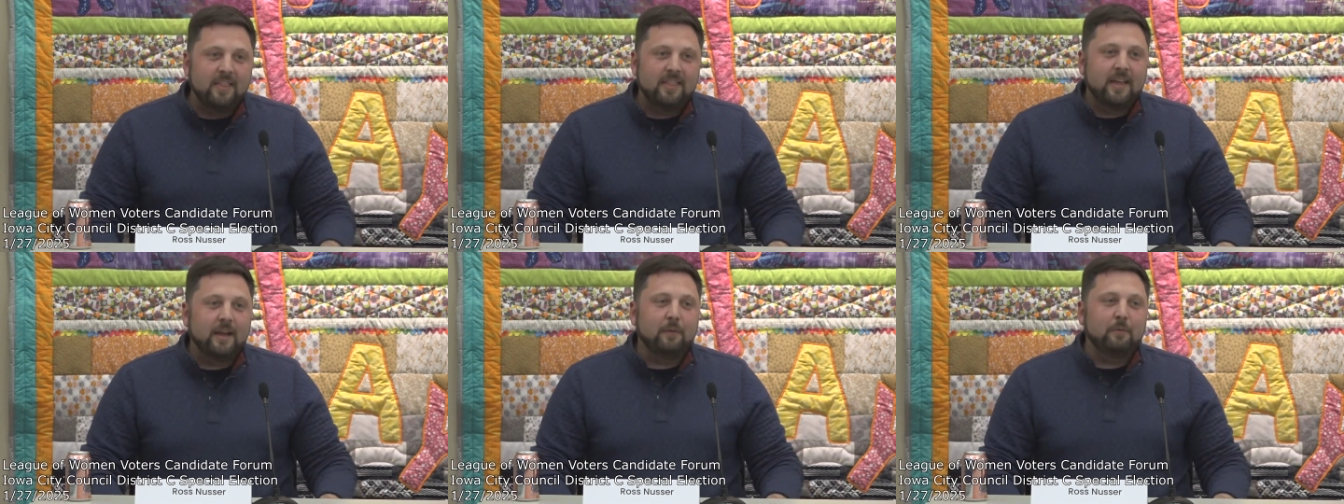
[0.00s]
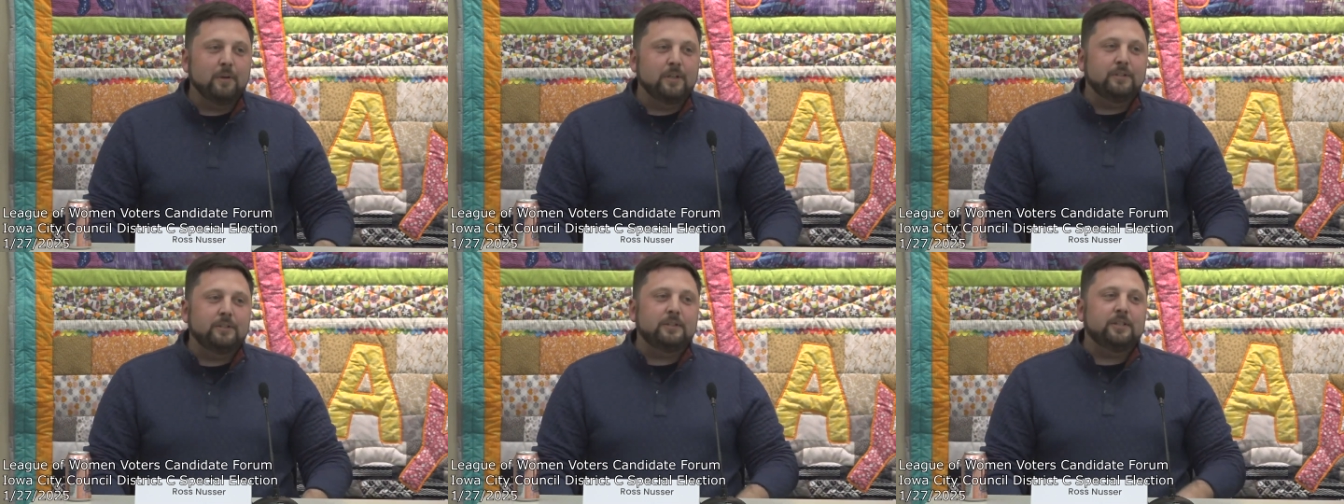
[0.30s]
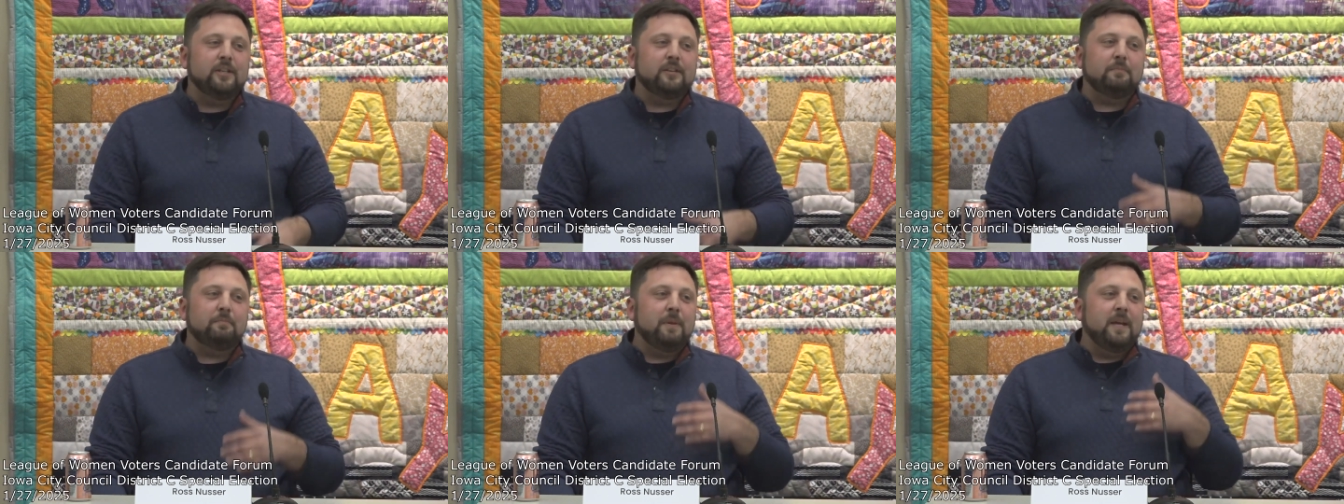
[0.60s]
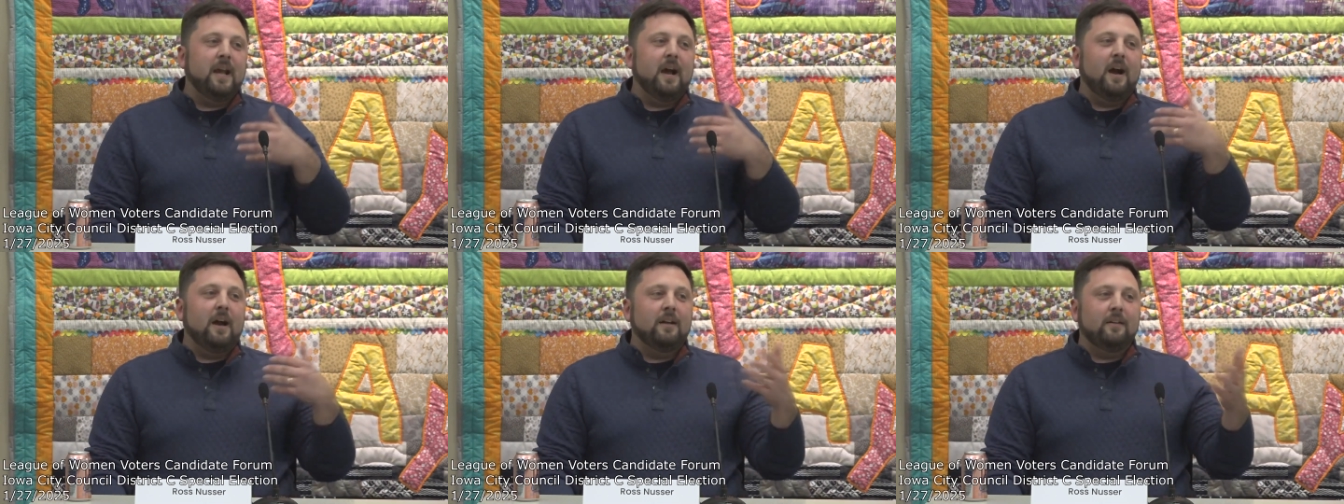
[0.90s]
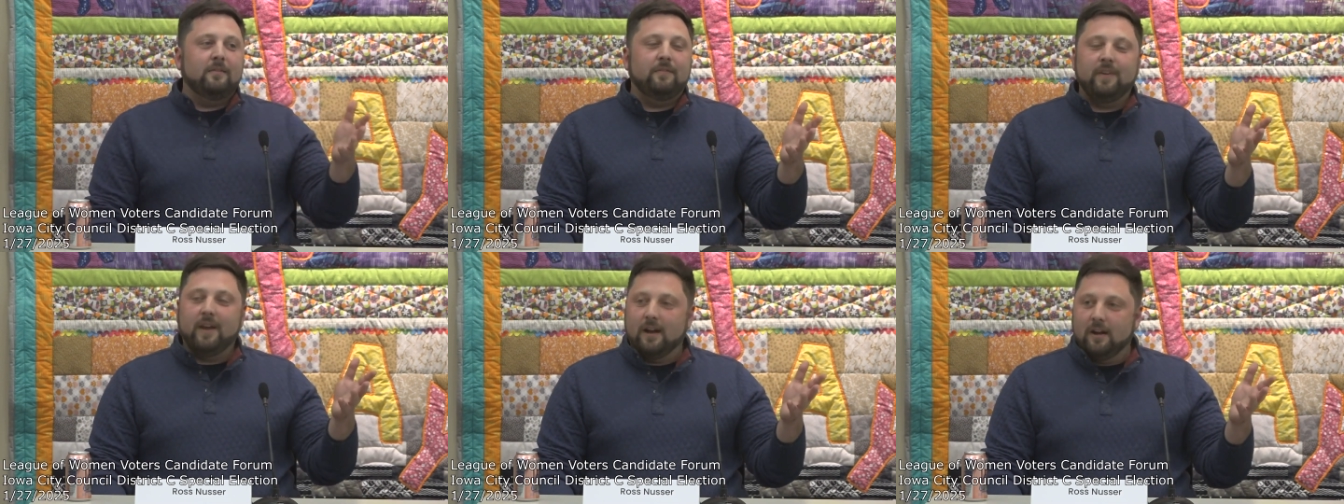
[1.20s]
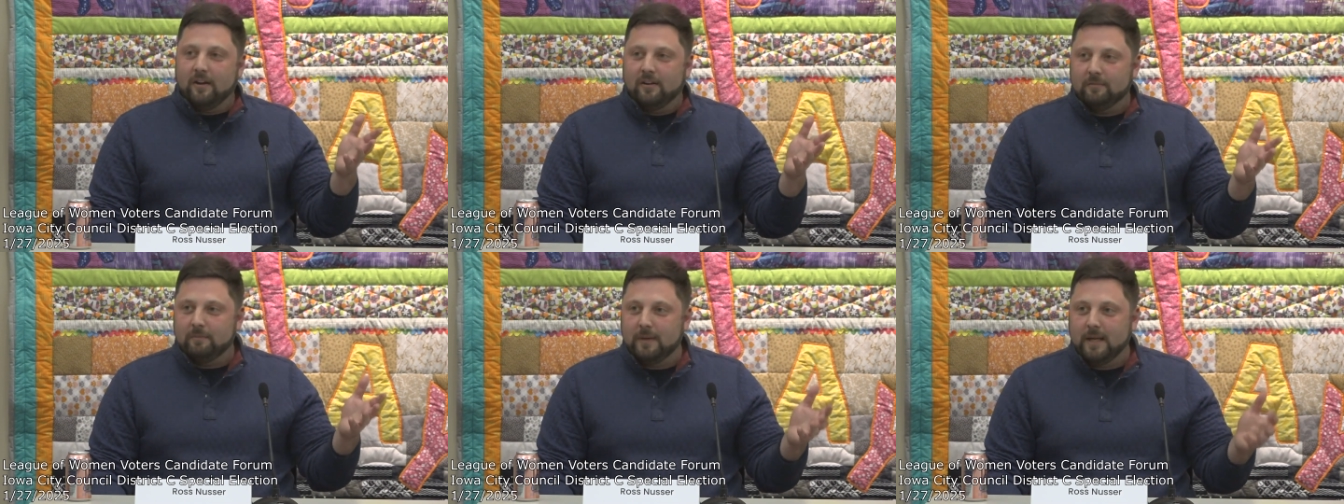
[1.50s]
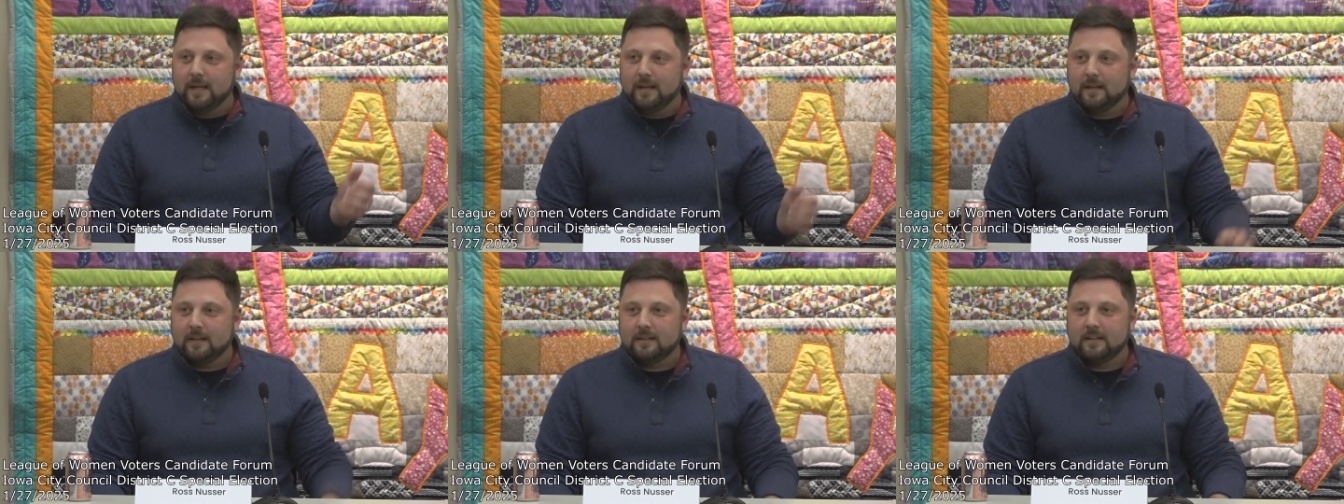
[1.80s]
It would just be unfair of
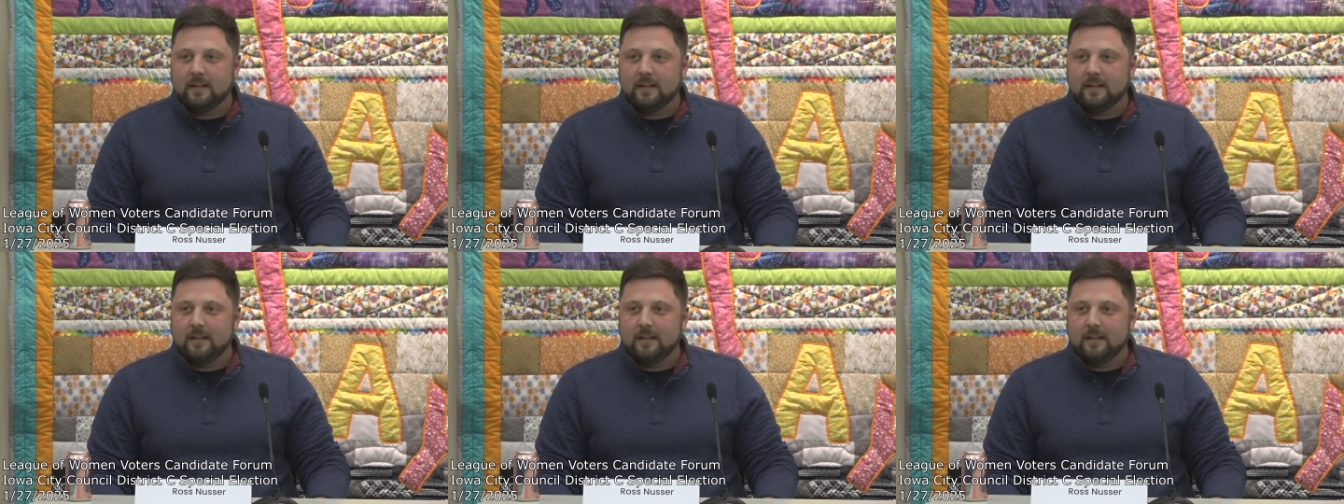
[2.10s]
me